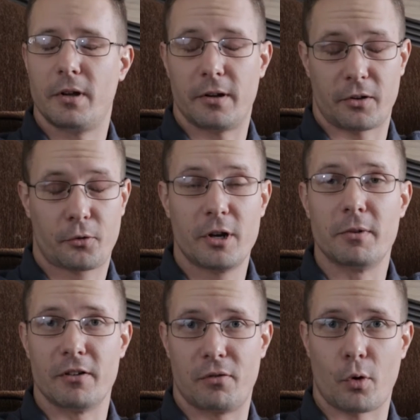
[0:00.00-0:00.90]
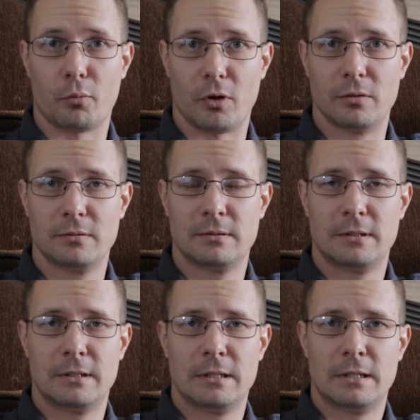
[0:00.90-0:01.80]
extremely affordable.
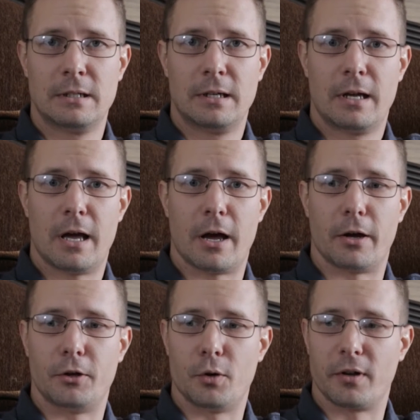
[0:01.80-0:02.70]
You